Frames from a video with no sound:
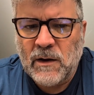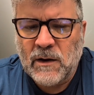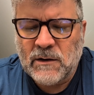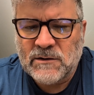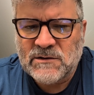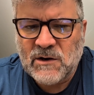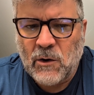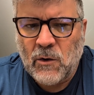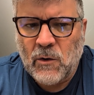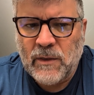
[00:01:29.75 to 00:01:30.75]
And
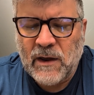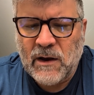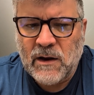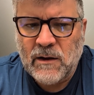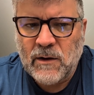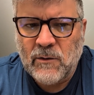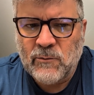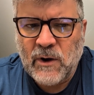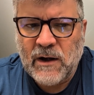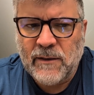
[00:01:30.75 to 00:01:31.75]
so they
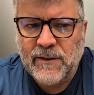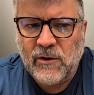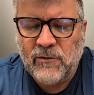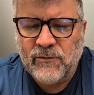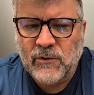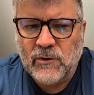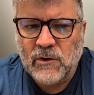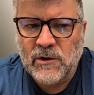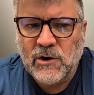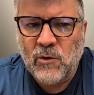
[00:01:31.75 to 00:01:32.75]
ran it there for
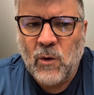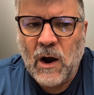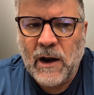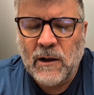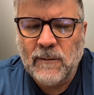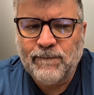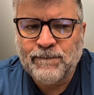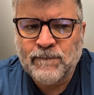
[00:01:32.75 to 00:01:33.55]
a little while,